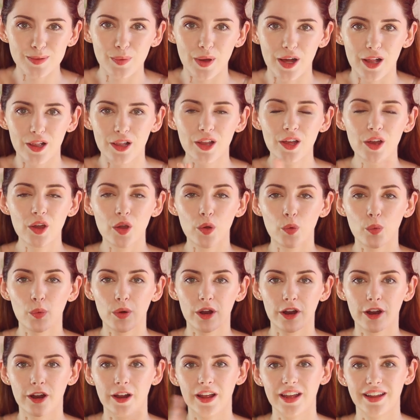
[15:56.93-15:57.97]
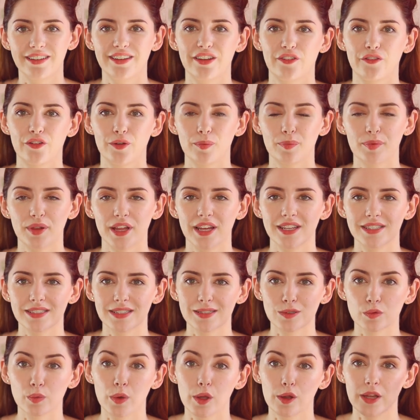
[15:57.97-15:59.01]
Well, we're in different
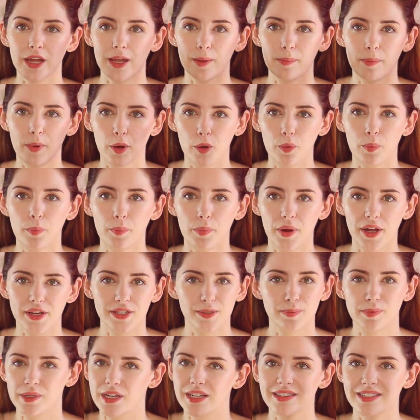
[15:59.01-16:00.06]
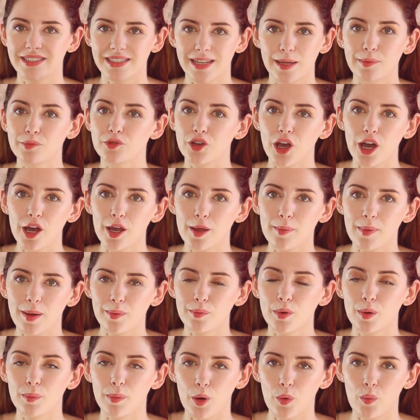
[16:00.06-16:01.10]
places, we'll like both press play at the same time, and
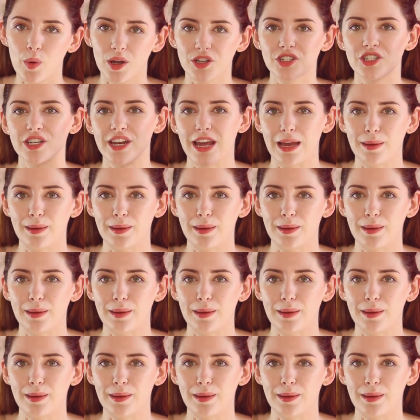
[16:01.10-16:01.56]
we'll both watch an